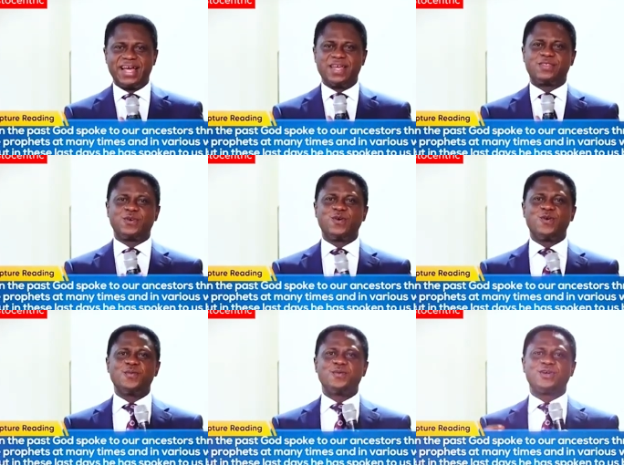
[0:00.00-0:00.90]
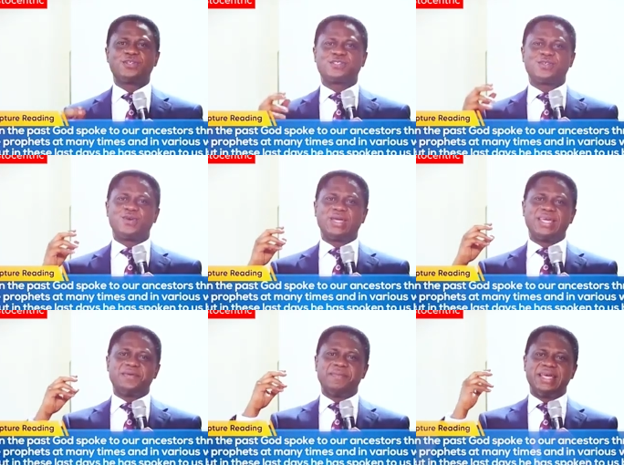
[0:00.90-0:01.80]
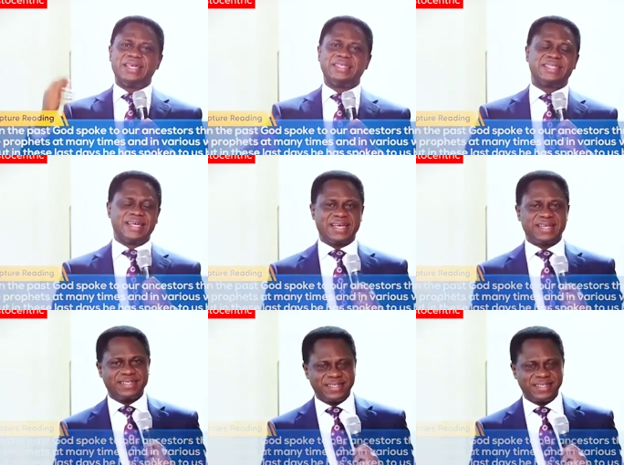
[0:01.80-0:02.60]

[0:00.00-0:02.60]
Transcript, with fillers: and through whom also He made. Uh,